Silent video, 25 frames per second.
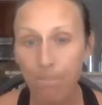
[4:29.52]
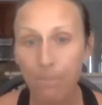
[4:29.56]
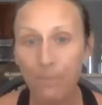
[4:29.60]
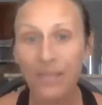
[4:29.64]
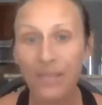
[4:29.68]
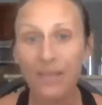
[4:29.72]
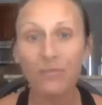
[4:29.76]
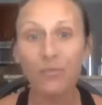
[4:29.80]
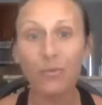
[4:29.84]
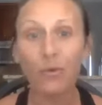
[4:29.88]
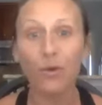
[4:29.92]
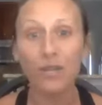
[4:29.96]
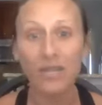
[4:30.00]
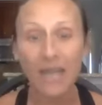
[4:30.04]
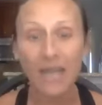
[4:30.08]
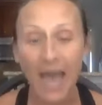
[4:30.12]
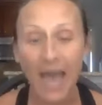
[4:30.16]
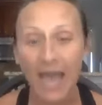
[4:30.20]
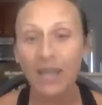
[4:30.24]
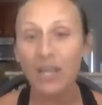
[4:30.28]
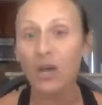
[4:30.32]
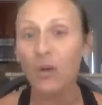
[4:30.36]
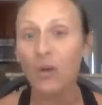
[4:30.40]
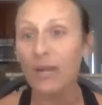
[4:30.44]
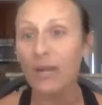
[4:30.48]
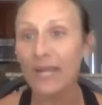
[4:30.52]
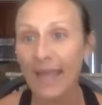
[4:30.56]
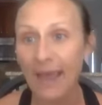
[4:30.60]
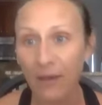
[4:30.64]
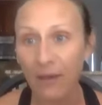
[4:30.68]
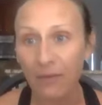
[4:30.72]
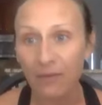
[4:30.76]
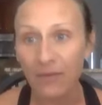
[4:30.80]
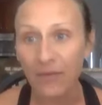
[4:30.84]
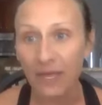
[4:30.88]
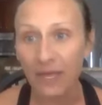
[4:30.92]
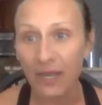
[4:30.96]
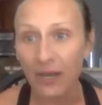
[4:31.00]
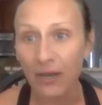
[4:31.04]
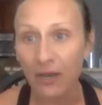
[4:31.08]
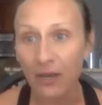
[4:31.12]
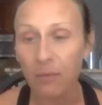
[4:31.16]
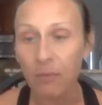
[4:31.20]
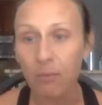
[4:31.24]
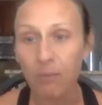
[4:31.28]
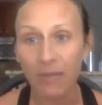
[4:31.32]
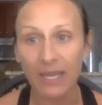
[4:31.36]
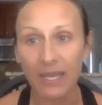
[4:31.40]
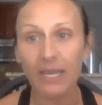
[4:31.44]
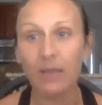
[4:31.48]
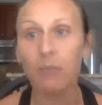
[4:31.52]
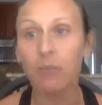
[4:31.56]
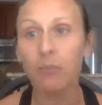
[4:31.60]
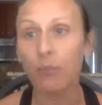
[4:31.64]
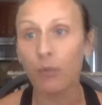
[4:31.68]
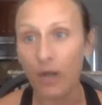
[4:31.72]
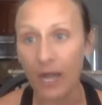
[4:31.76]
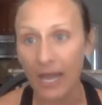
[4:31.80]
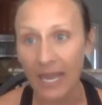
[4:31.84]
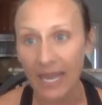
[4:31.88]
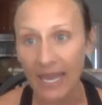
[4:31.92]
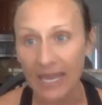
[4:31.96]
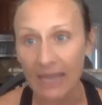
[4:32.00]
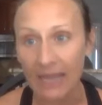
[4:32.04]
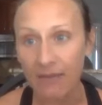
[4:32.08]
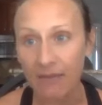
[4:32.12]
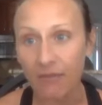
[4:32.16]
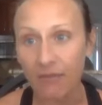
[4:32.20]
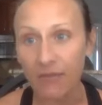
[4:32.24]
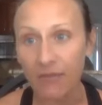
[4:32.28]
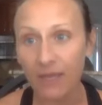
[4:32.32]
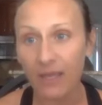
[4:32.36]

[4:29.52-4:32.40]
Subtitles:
if we're not going out there, being brave.